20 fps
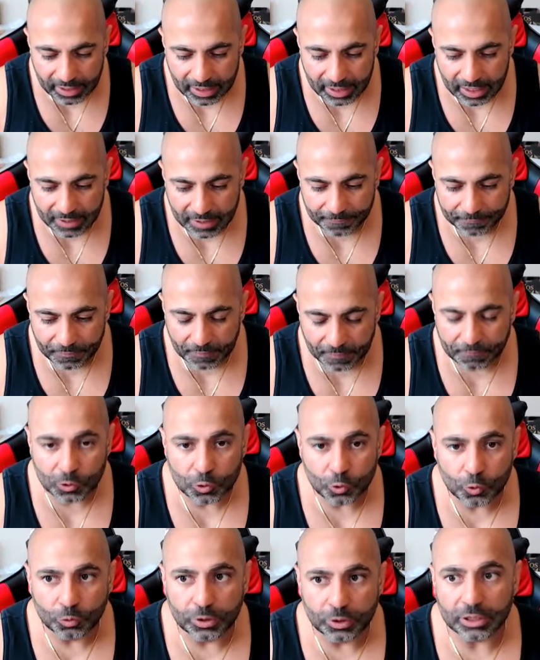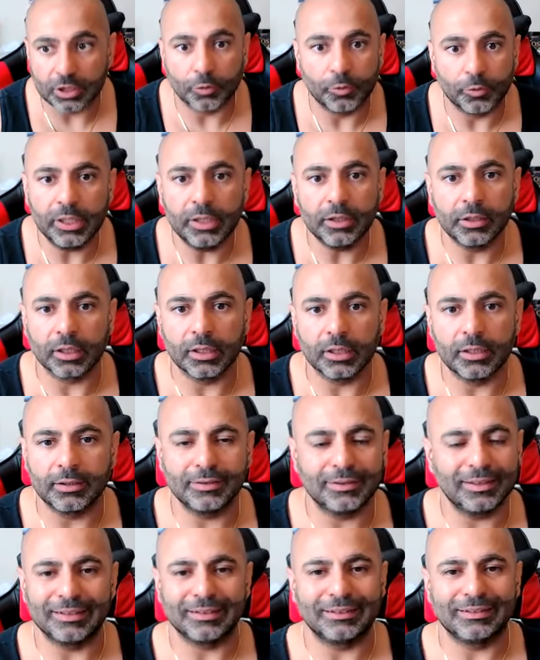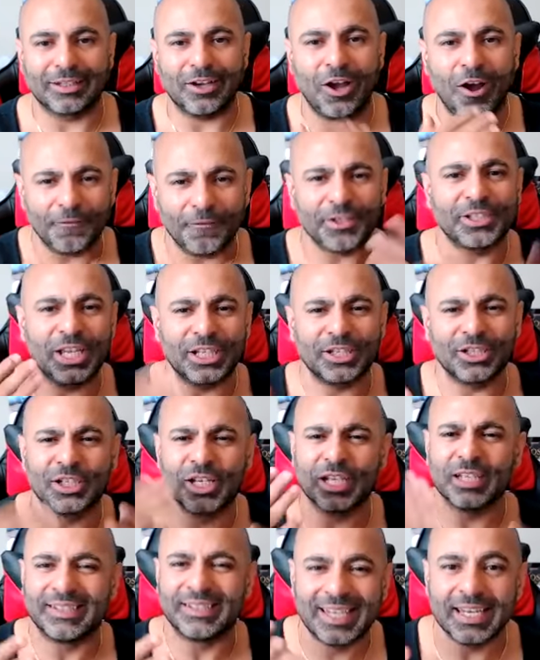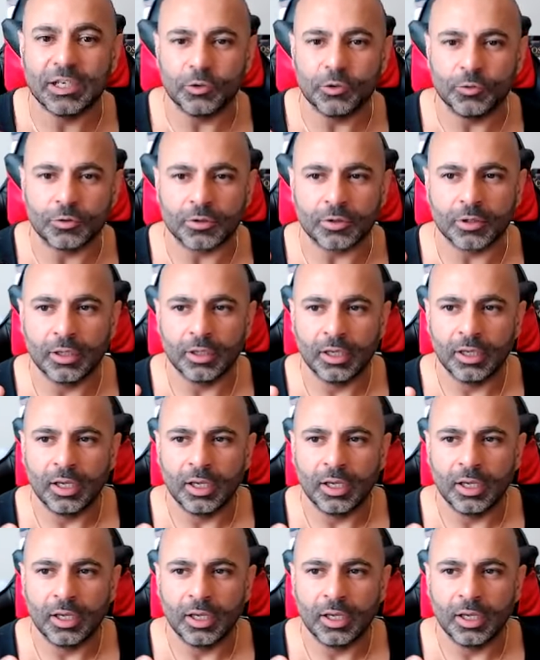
if if you disagree they're gonna the conversation continues